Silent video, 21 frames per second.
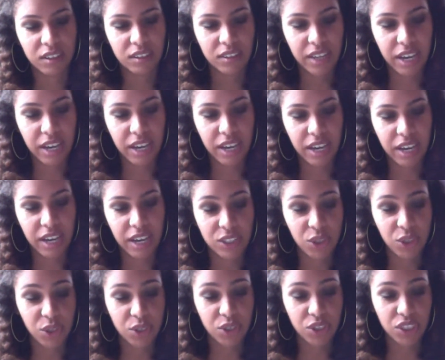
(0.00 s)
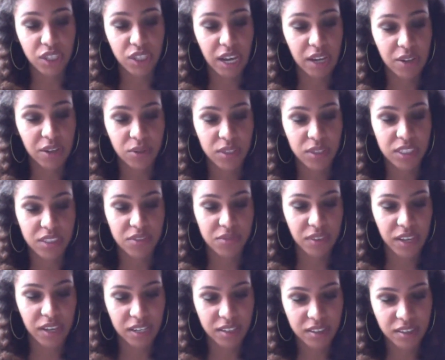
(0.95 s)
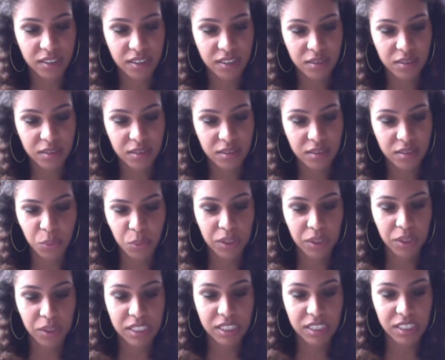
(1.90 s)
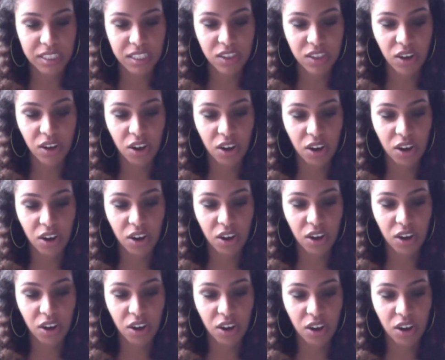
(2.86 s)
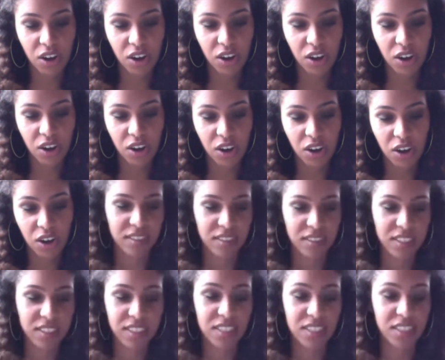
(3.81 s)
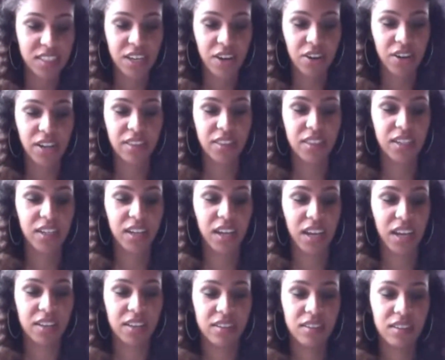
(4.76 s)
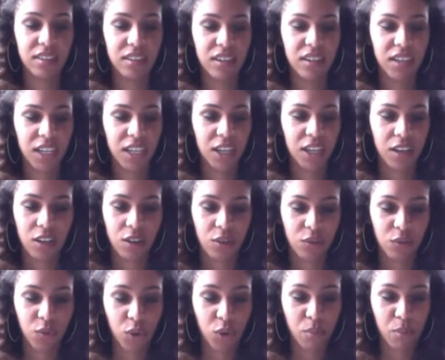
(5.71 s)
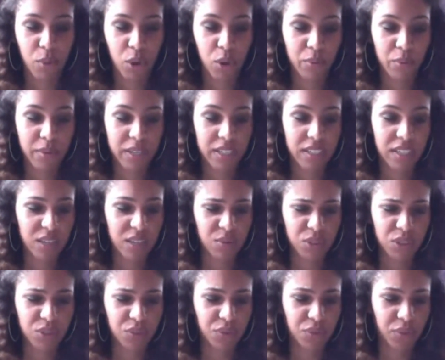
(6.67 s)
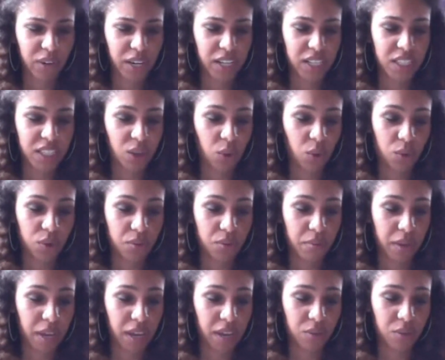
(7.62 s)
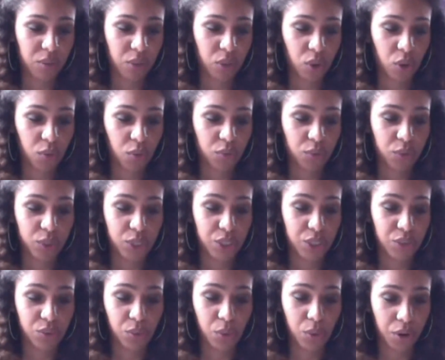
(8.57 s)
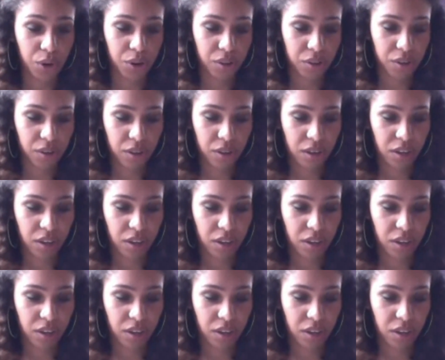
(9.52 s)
Garrett's hood shadowed his face, but Will could see the hard glitter in his eyes as he stared at the knight. For a moment he was afraid the older man would go for his sword.